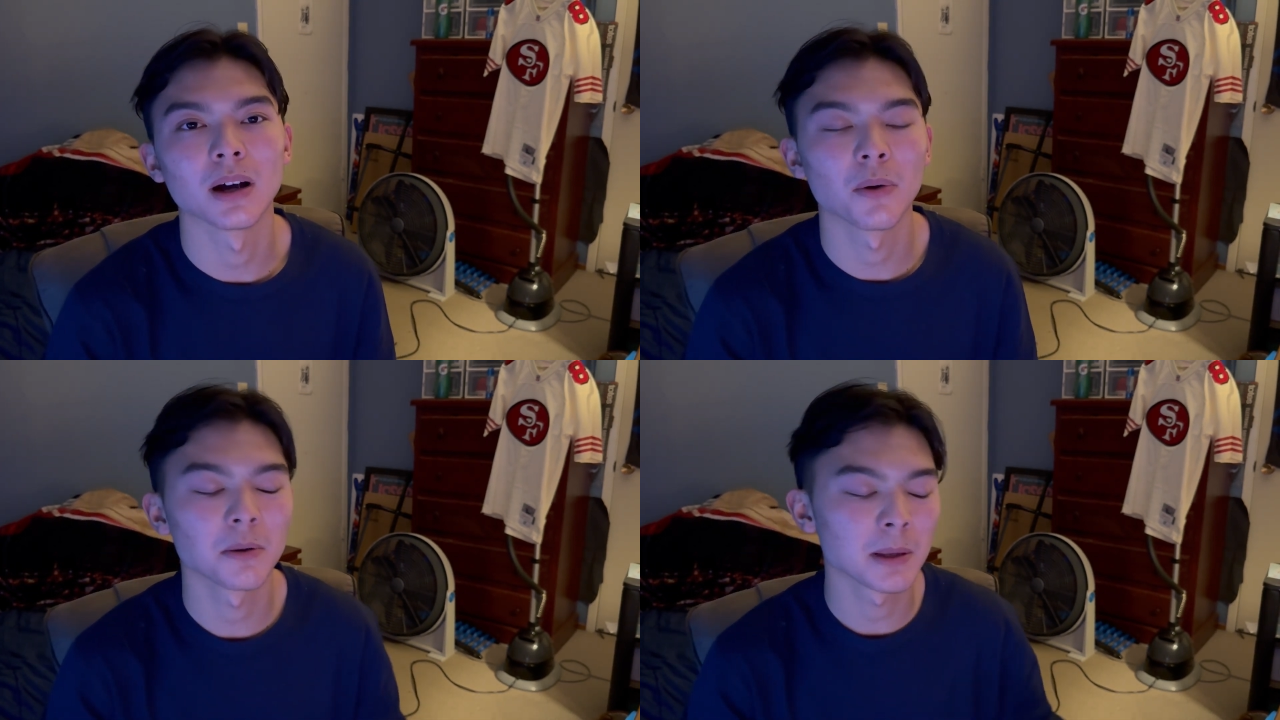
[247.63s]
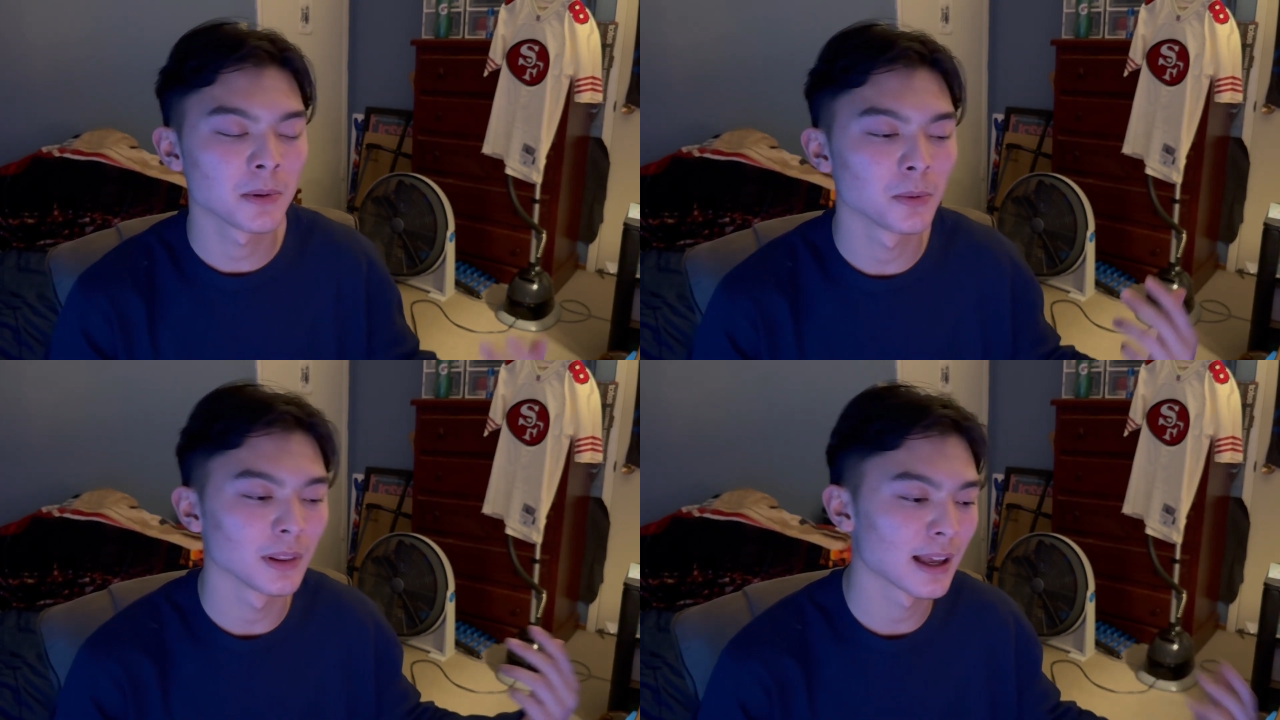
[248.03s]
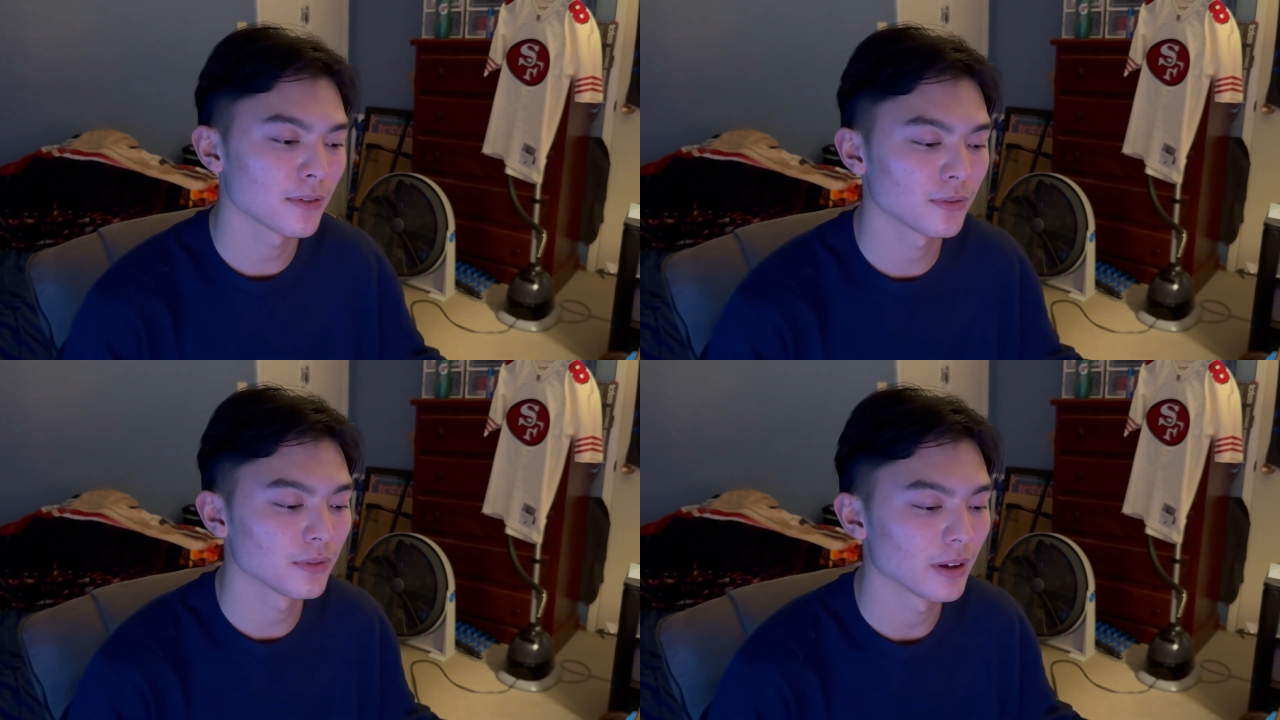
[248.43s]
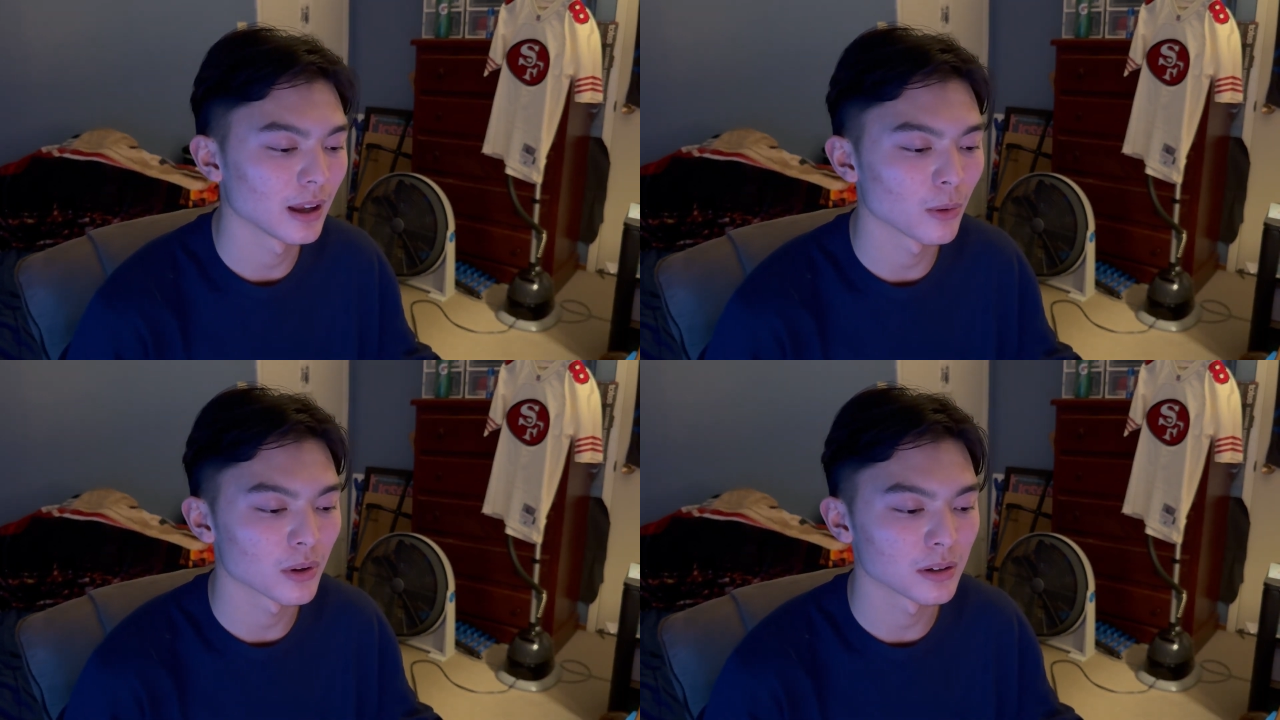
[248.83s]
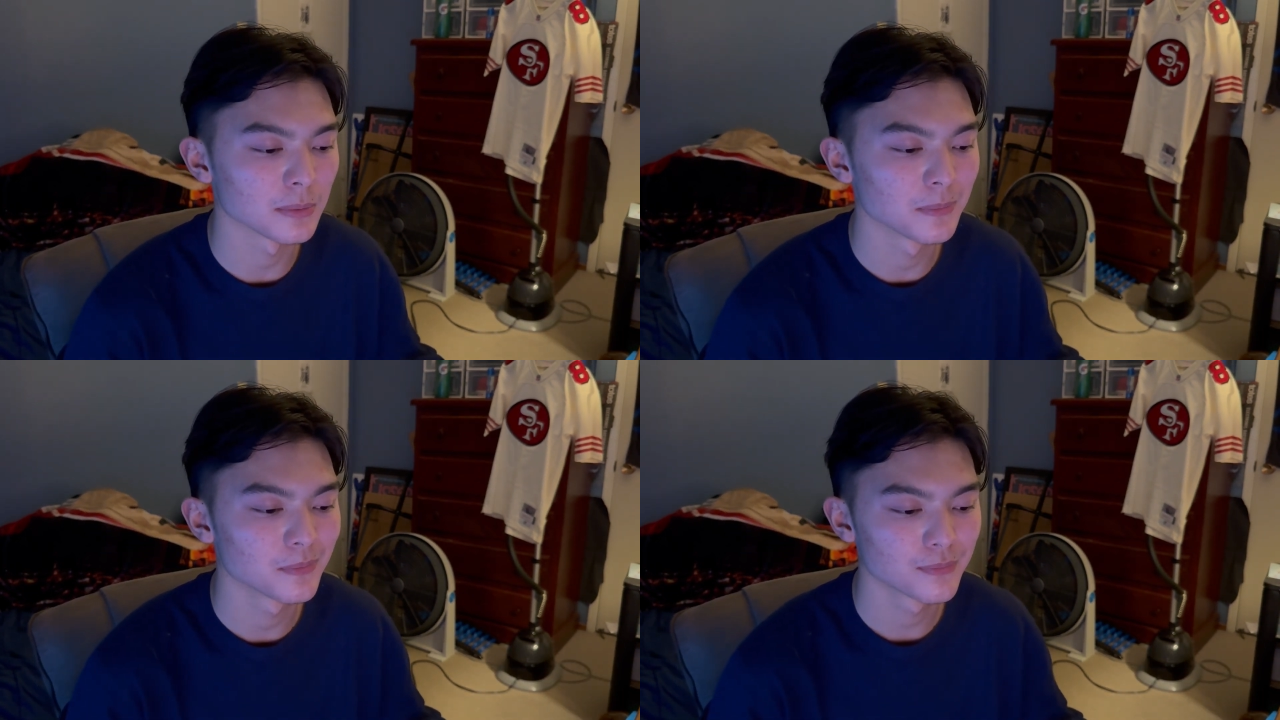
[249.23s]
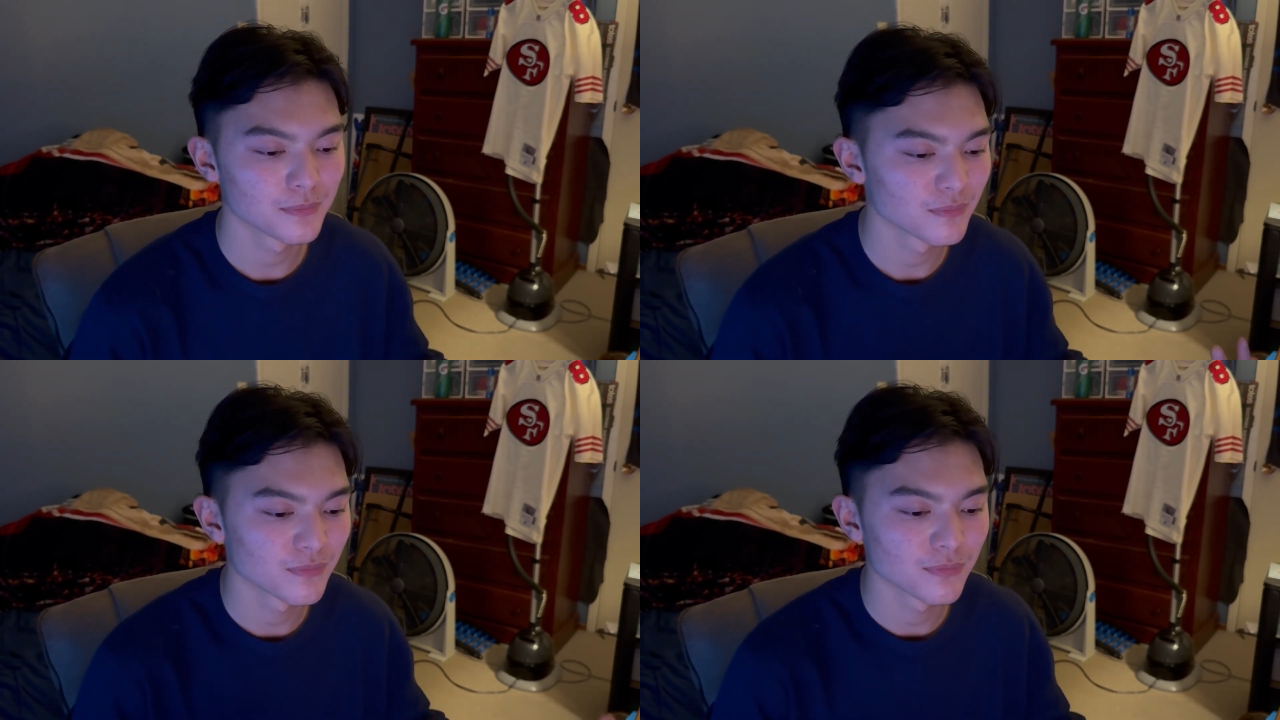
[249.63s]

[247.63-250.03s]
I want to make people laugh. I want to